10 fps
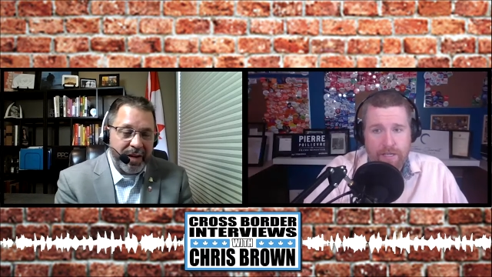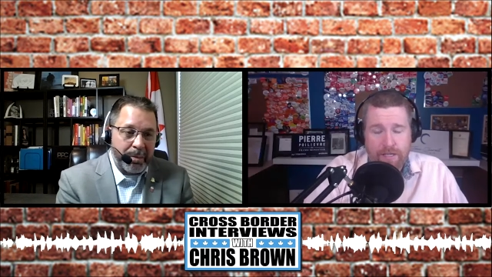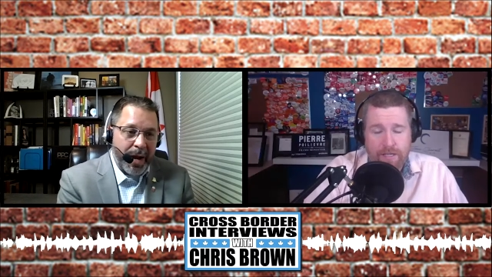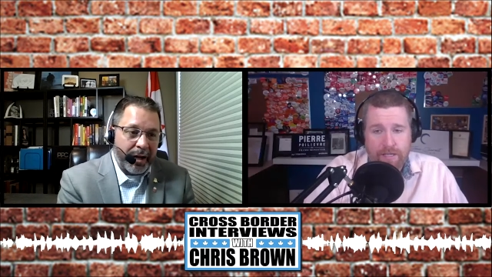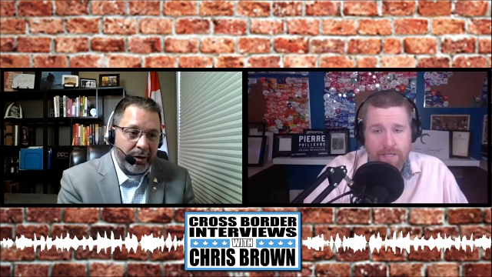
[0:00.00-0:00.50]
Speaker 1: a
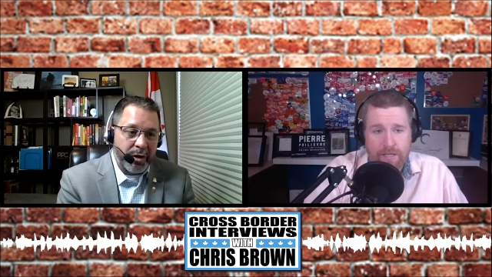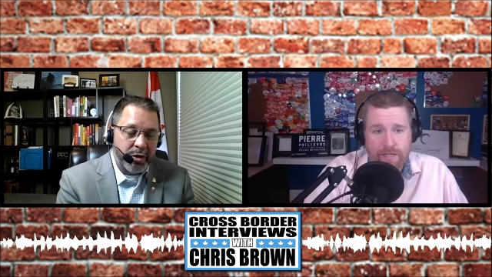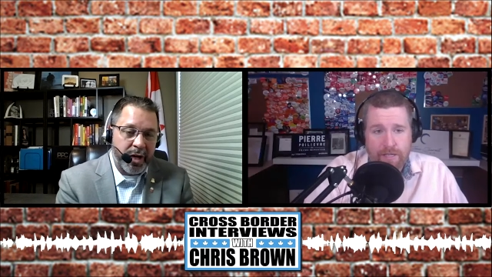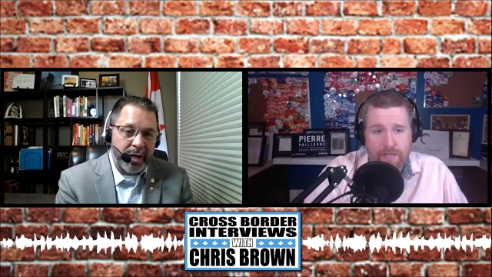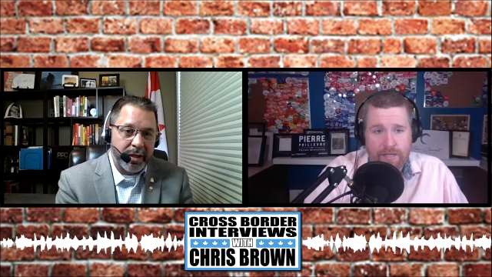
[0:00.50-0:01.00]
background
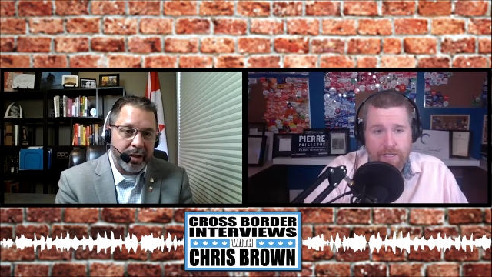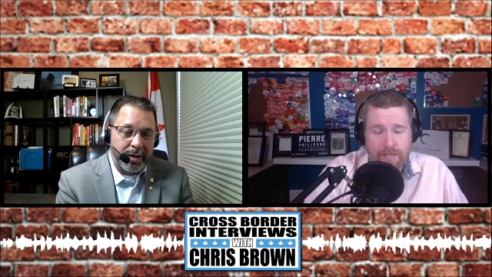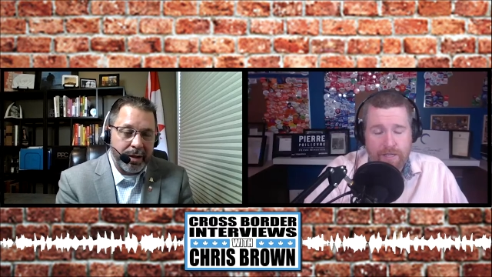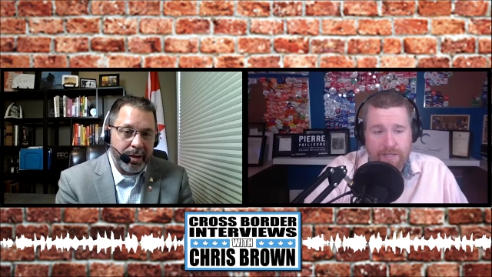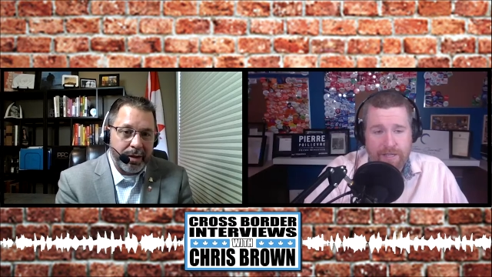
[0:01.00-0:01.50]
check
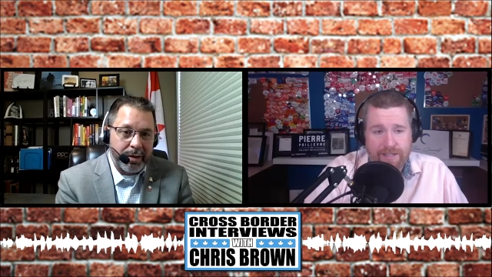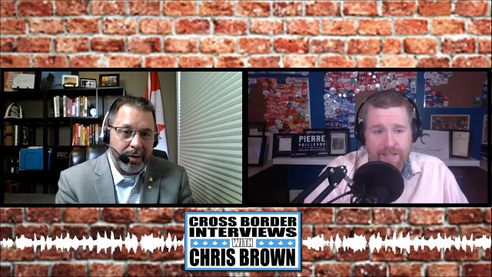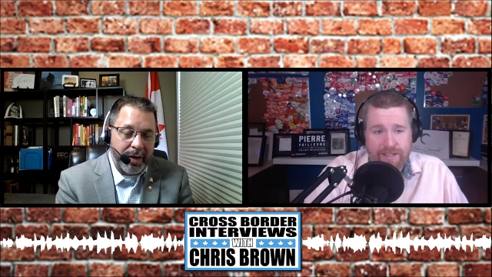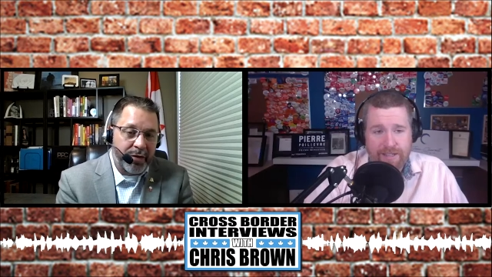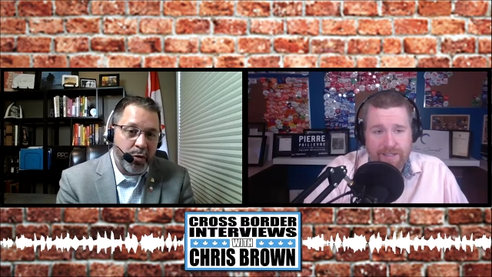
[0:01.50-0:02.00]

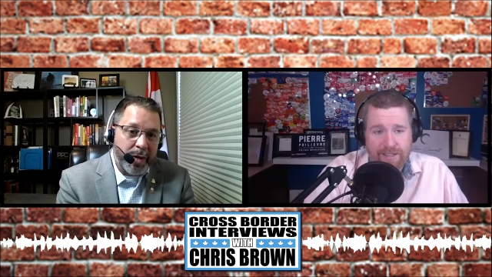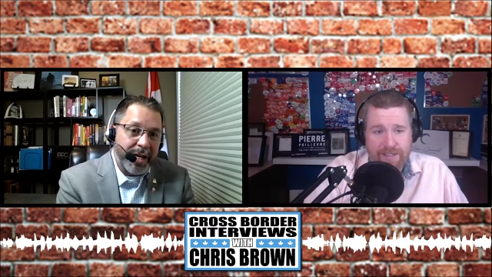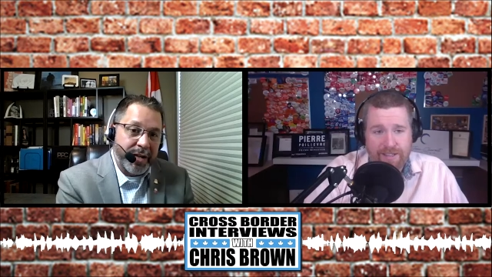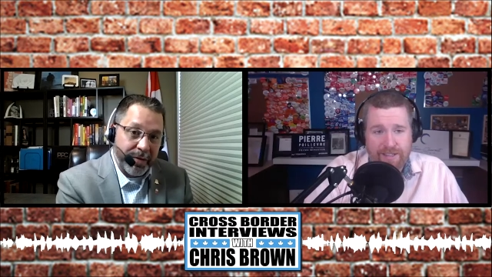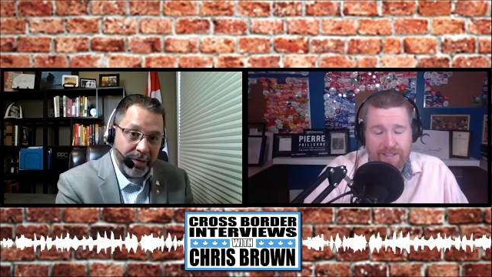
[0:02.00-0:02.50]
if you
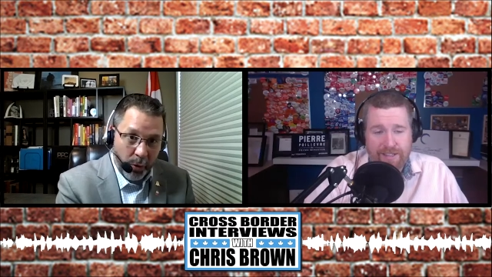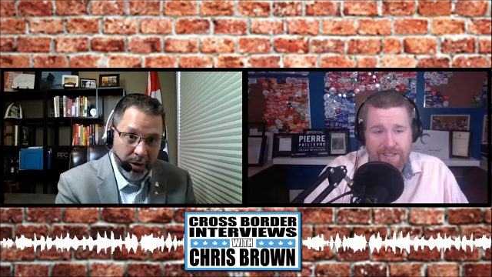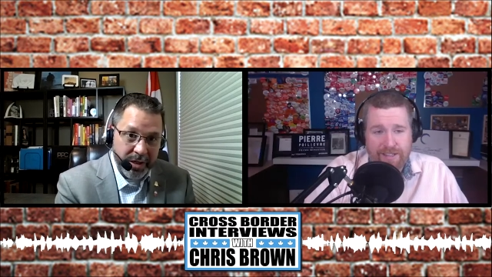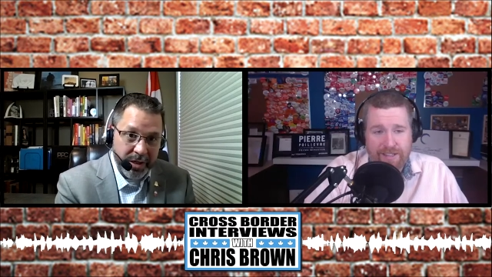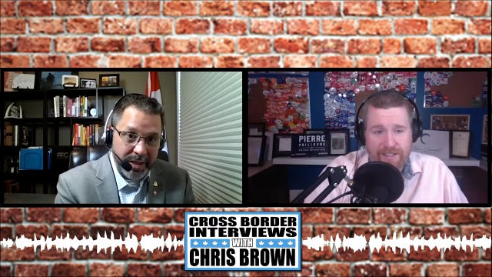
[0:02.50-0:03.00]
get
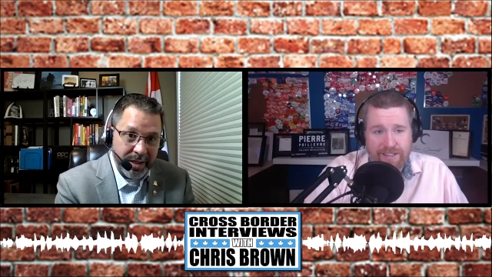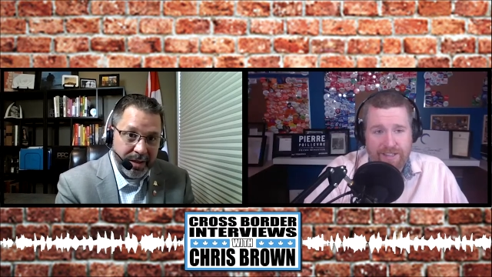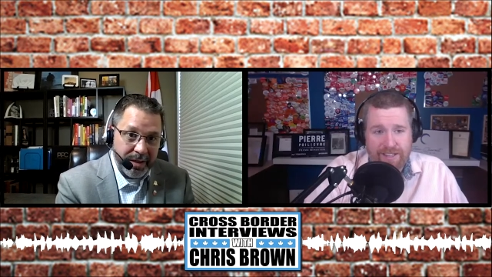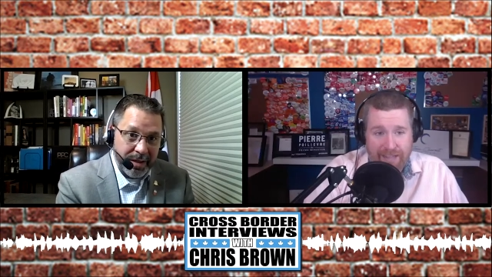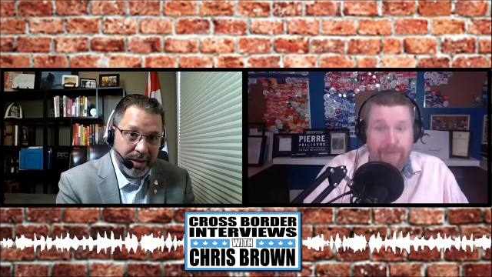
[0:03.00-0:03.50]
divorced.
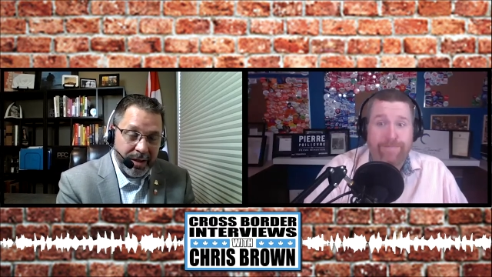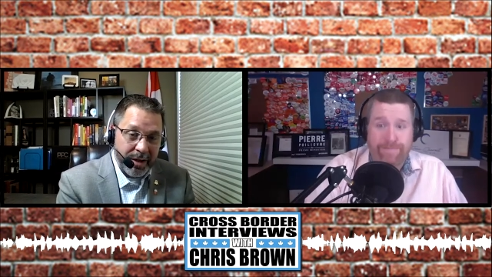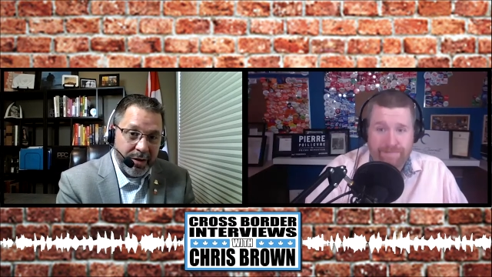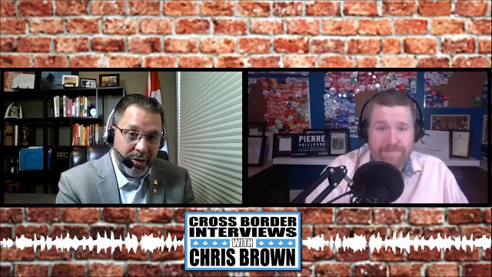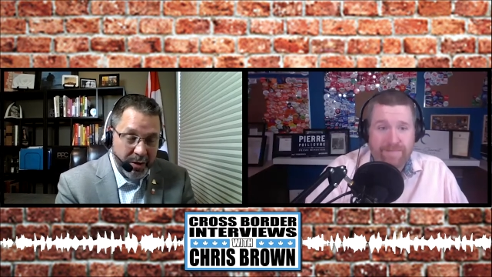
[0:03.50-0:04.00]
Yep.
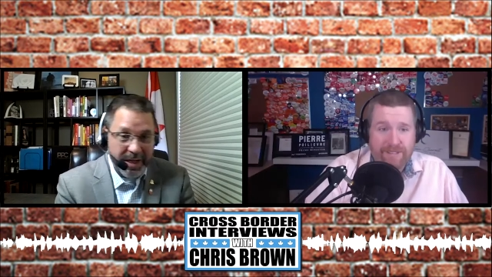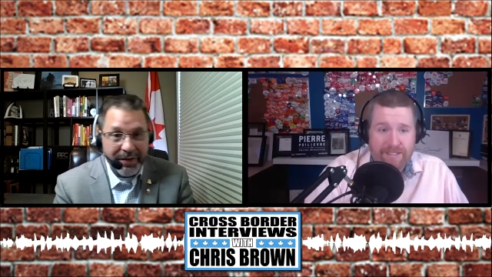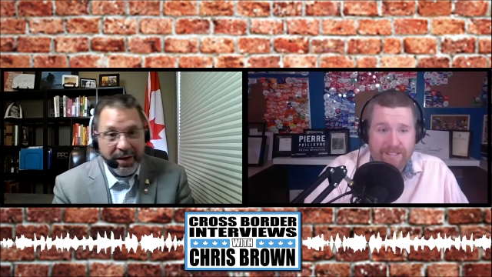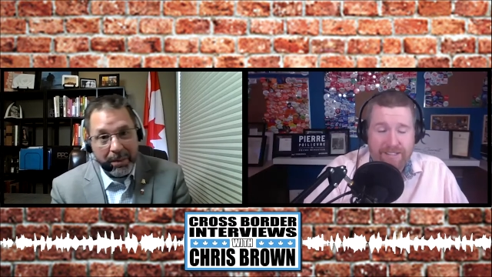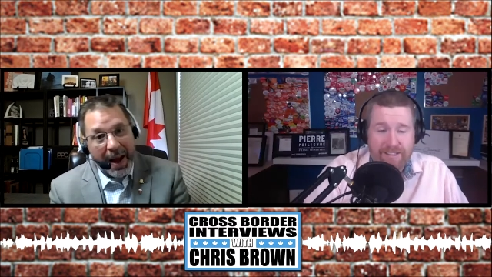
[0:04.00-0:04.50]
There's
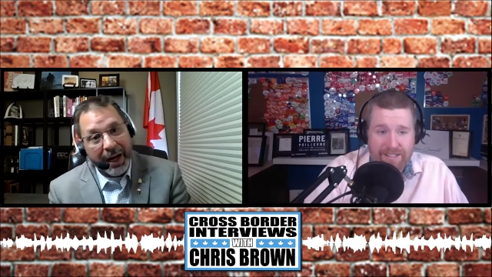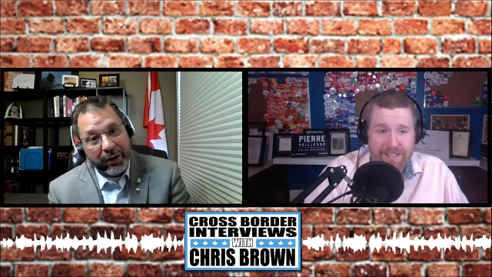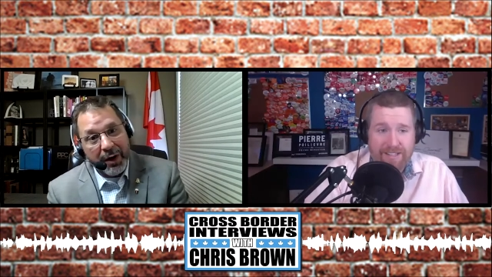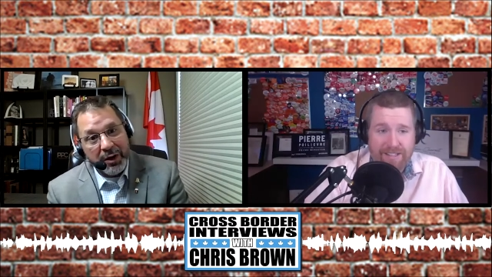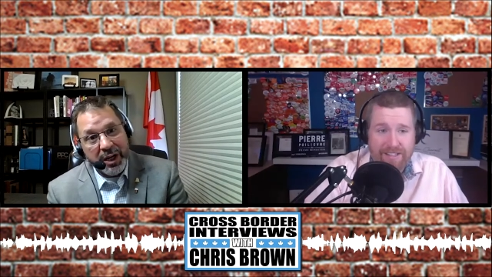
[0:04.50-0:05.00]
even a
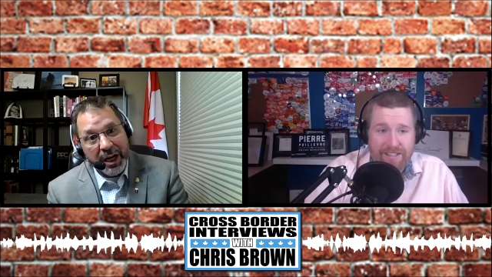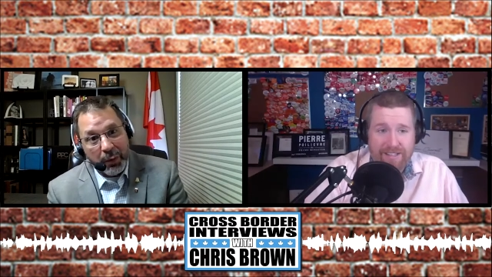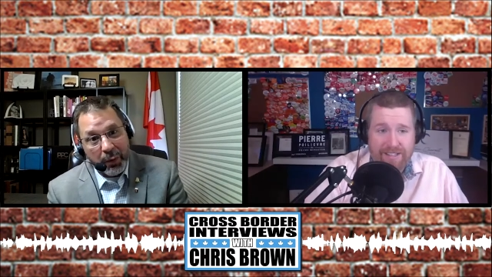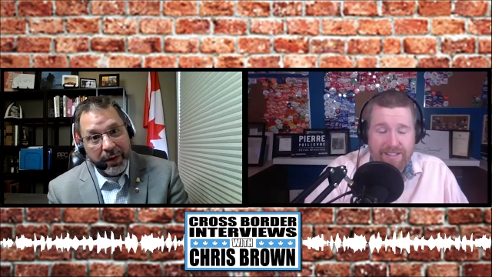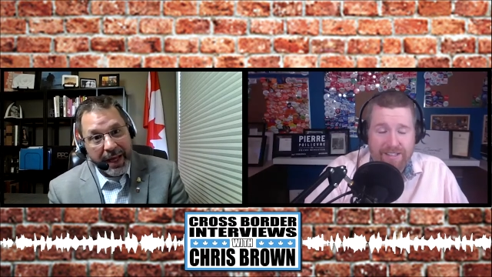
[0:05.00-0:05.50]
background
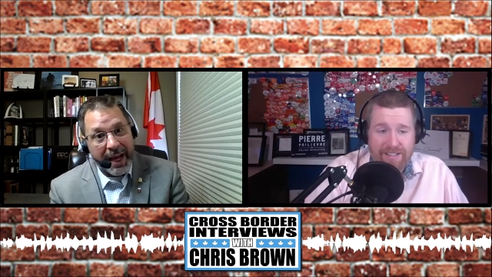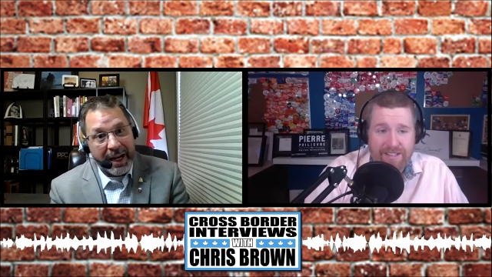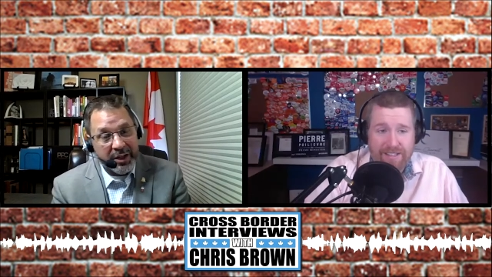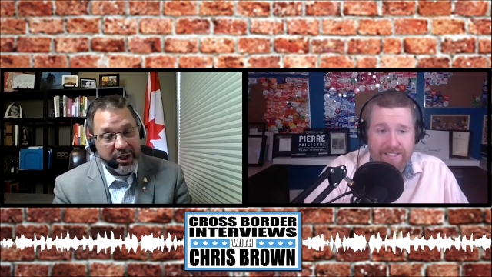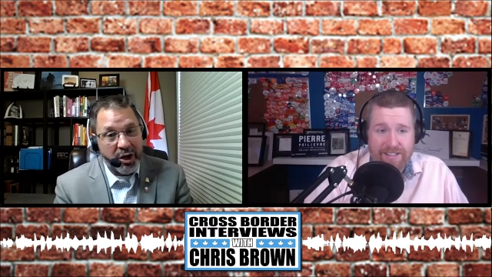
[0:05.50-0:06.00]
check where they actually